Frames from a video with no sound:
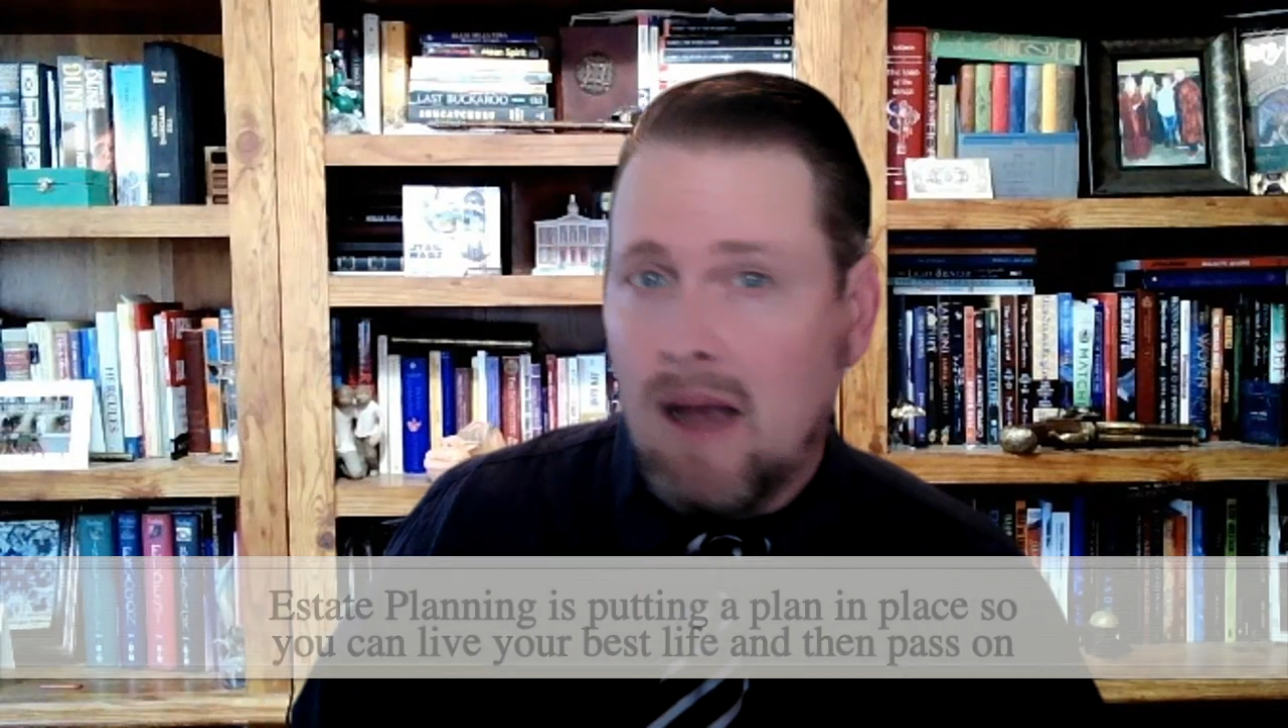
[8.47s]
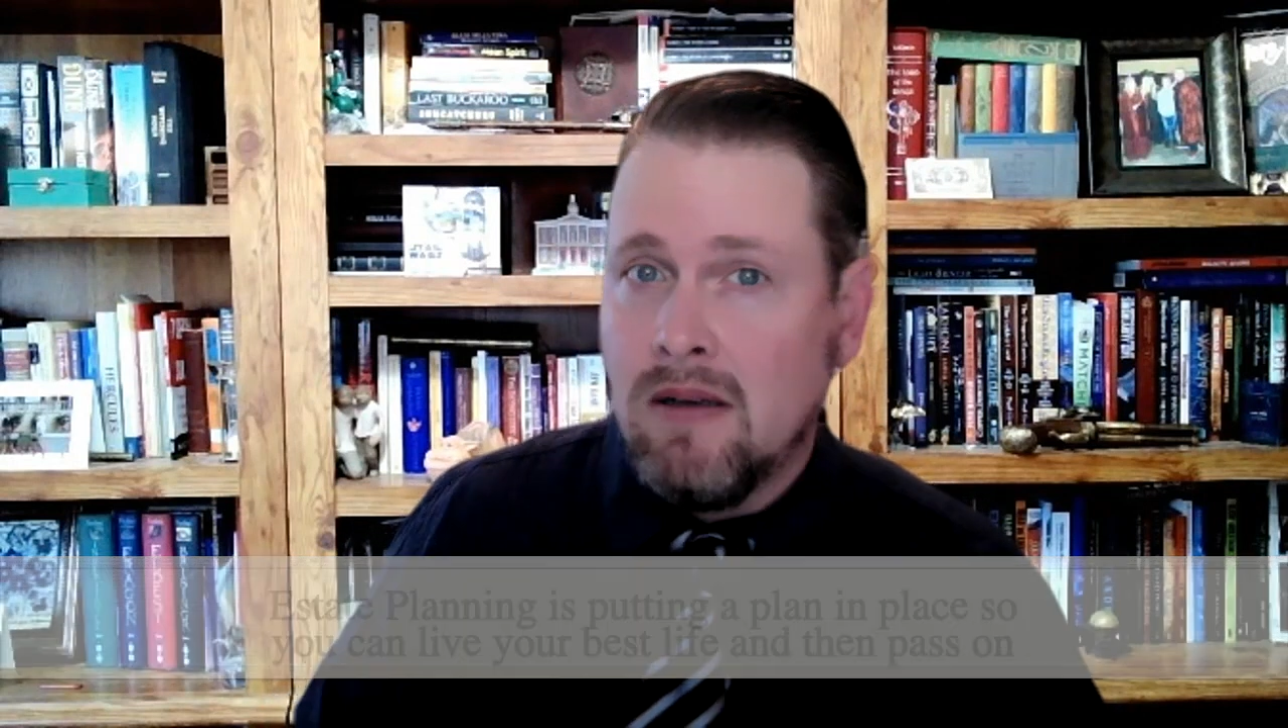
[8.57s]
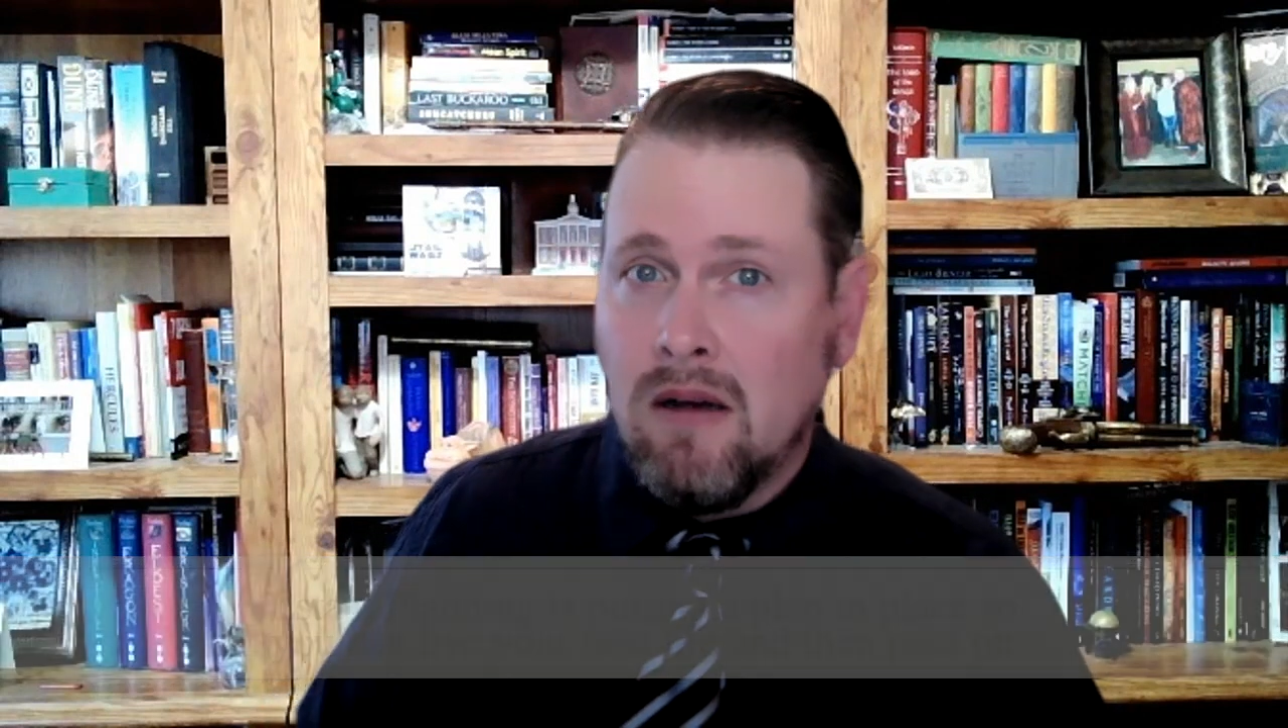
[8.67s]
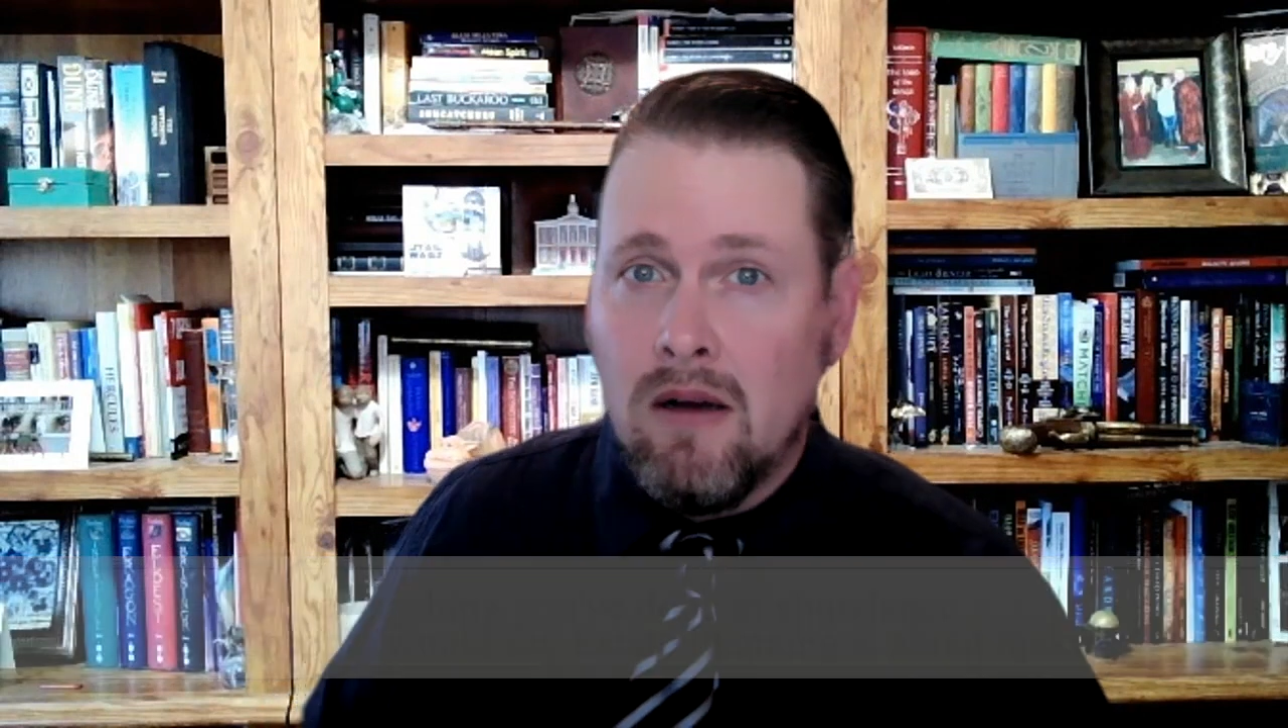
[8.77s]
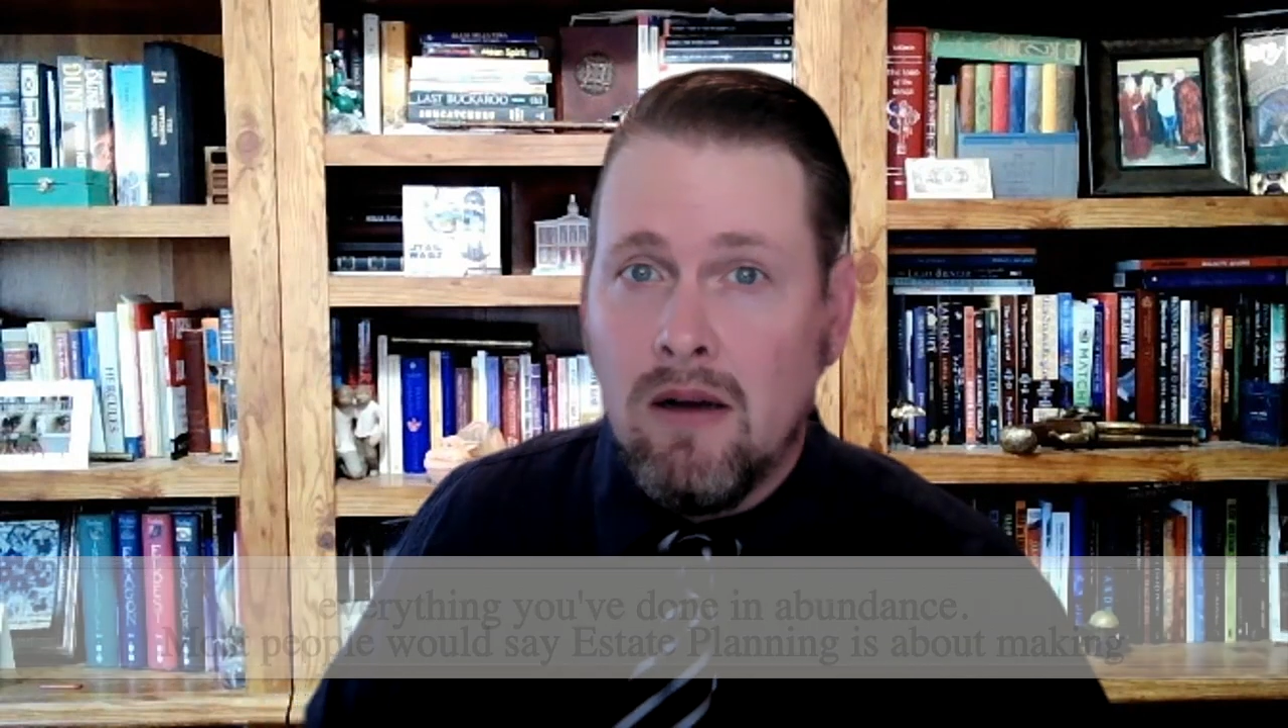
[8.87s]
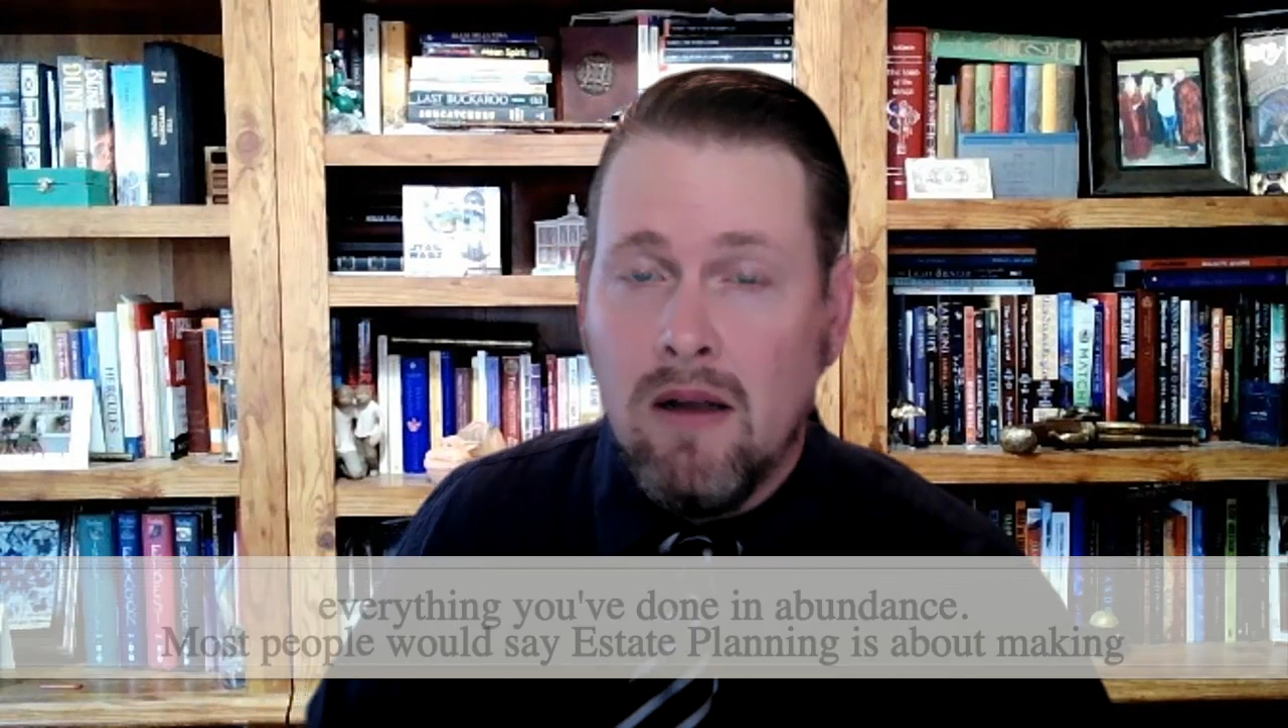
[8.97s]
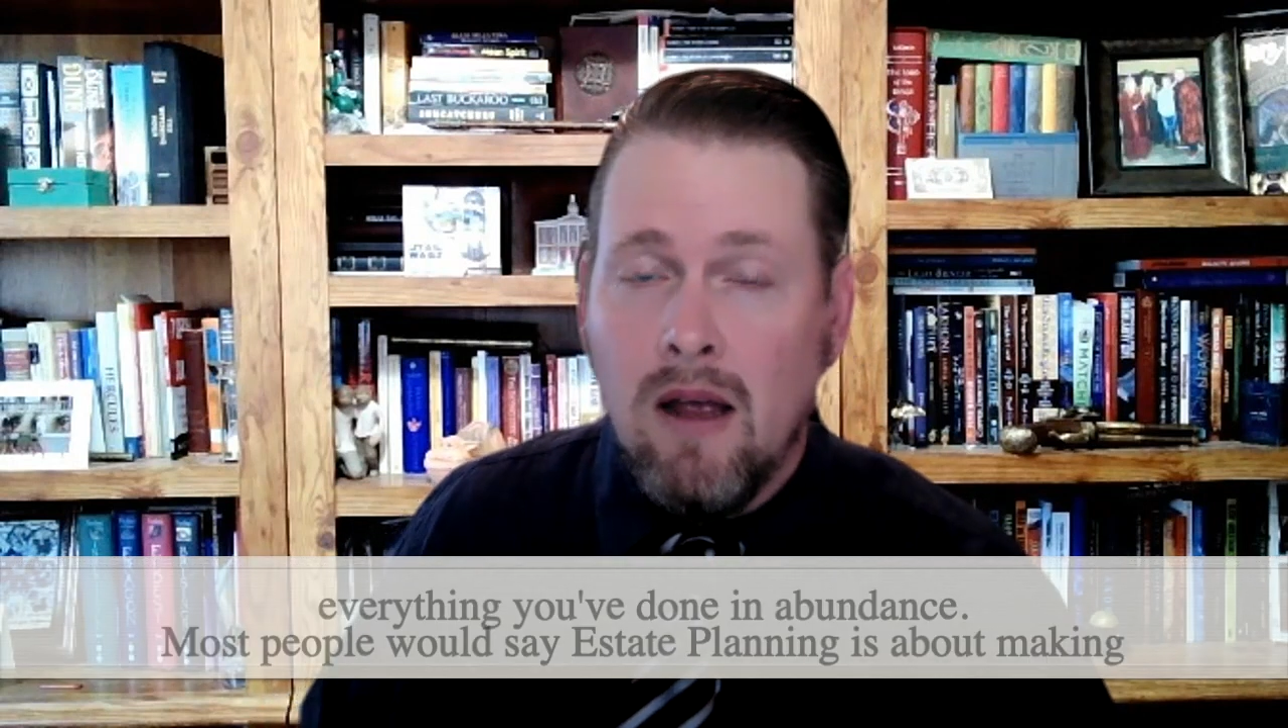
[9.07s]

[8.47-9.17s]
on